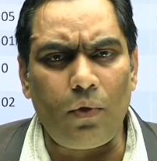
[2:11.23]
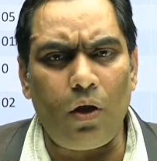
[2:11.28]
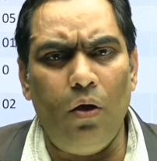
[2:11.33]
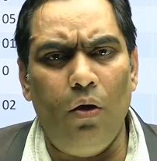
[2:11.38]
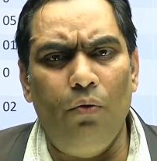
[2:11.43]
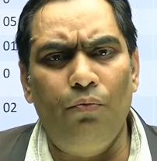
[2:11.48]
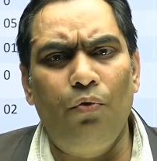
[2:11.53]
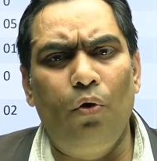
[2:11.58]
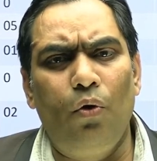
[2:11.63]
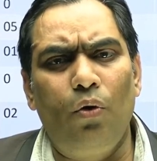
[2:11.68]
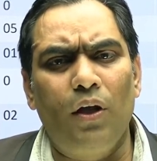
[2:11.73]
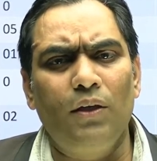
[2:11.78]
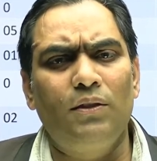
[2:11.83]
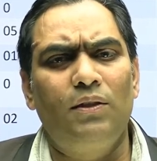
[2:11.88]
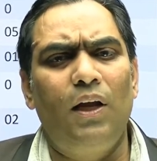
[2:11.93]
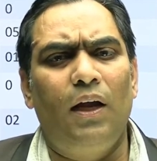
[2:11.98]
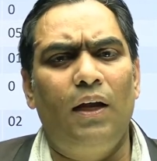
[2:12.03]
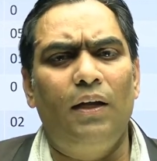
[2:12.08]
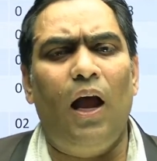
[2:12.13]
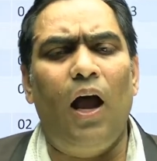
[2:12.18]
focus
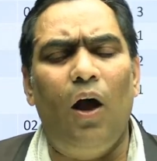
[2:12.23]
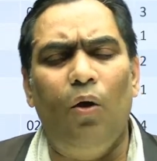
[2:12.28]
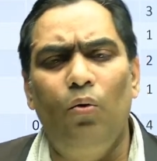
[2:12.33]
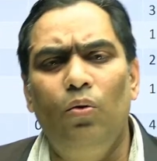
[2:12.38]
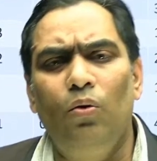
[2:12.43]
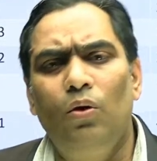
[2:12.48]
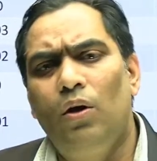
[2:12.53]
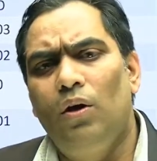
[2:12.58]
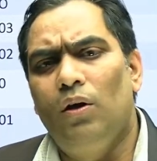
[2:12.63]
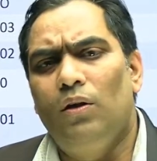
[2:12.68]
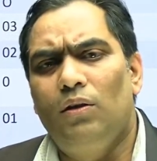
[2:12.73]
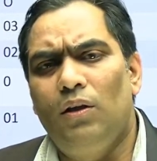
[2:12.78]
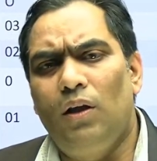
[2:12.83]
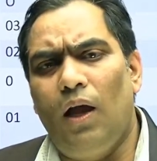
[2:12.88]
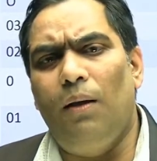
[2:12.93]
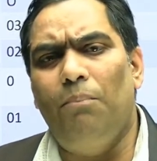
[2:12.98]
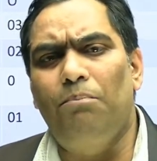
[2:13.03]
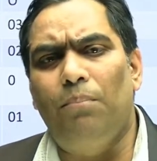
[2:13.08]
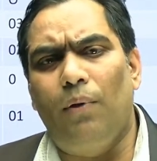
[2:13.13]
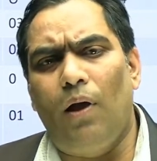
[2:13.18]
that how
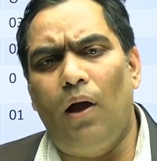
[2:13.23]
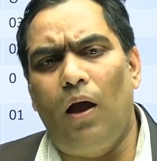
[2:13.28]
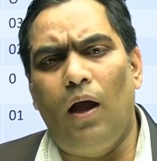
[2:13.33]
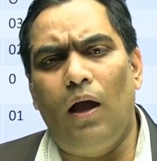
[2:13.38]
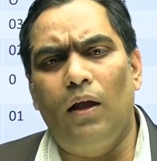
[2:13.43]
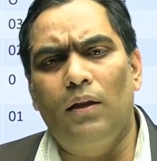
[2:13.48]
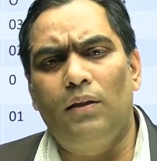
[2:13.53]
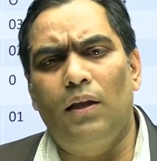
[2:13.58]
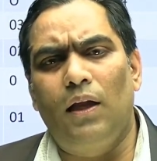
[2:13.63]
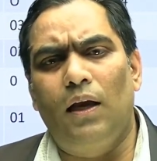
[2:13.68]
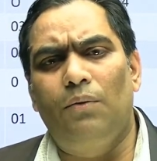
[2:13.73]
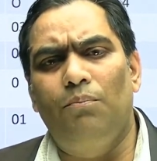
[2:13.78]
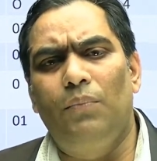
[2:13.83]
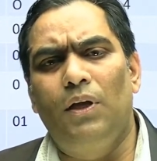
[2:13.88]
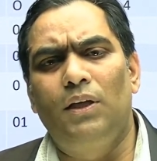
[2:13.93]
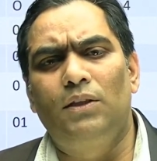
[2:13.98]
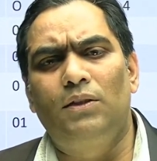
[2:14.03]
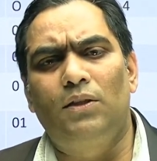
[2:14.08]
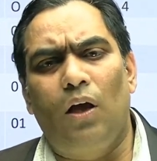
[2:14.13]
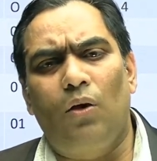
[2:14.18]
the that
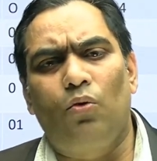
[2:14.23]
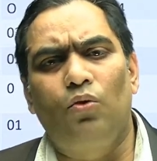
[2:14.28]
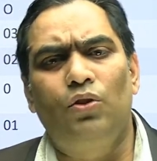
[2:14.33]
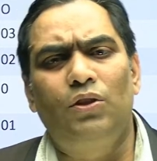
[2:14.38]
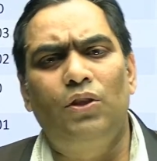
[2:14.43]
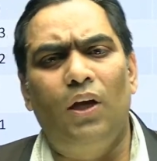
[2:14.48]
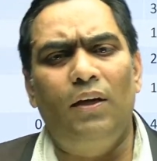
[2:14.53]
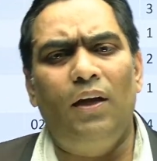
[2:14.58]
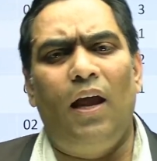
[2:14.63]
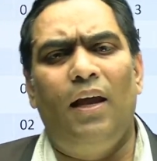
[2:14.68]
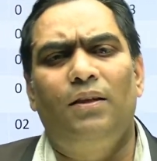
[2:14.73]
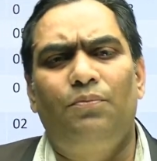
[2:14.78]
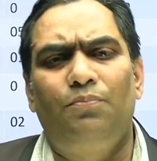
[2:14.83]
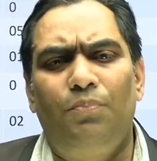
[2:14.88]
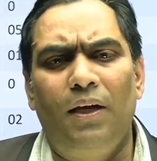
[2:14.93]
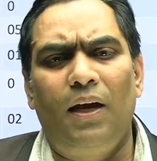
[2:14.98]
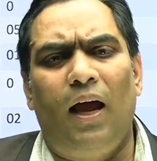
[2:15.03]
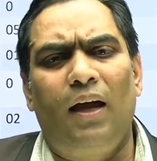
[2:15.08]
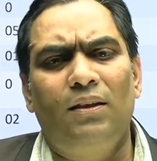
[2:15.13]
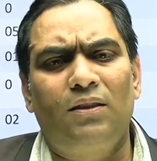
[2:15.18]
means questions has been
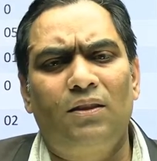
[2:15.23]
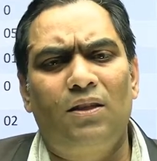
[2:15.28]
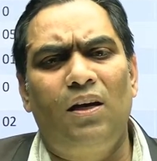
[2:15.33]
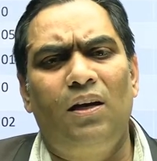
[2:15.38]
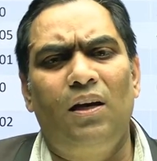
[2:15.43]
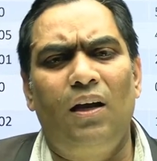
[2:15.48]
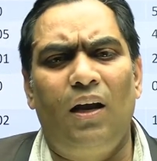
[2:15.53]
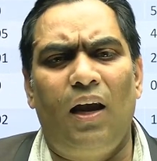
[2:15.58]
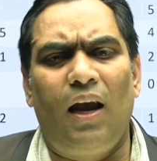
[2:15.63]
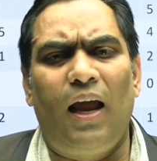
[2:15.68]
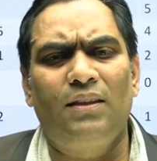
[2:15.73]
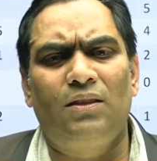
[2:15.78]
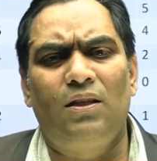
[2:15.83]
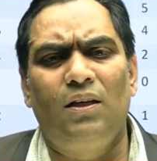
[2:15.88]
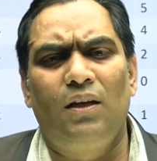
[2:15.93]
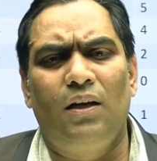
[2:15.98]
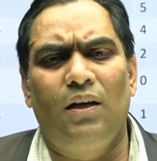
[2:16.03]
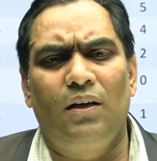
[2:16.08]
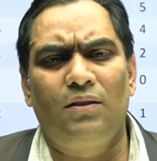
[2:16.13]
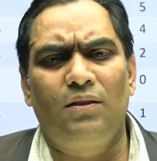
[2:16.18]
asked in last
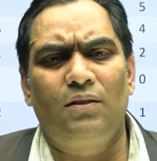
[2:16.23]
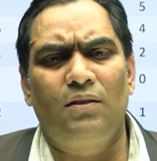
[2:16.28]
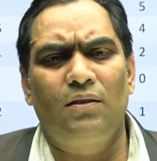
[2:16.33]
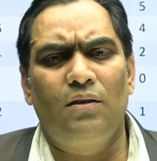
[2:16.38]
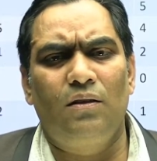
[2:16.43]
years